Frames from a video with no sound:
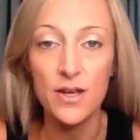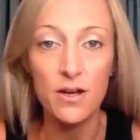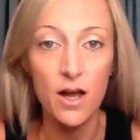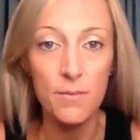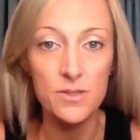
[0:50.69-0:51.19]
there
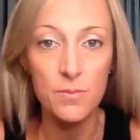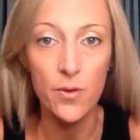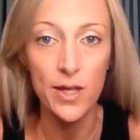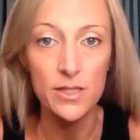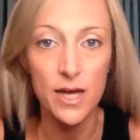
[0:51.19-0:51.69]
comes a
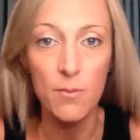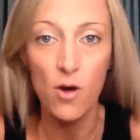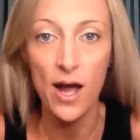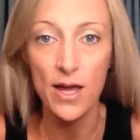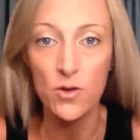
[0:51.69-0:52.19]
point in time
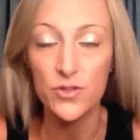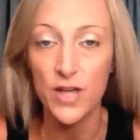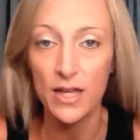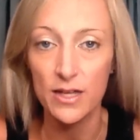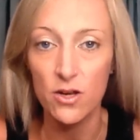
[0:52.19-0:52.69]
where I go
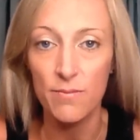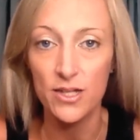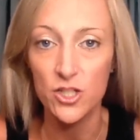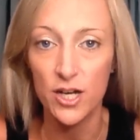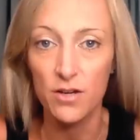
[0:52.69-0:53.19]
silent on my
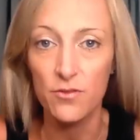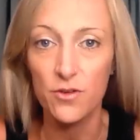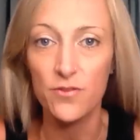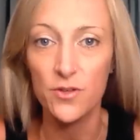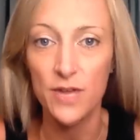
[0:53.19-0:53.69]
channel for
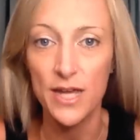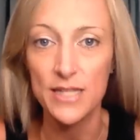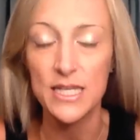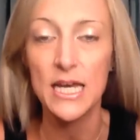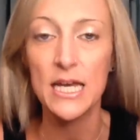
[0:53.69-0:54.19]
a few days,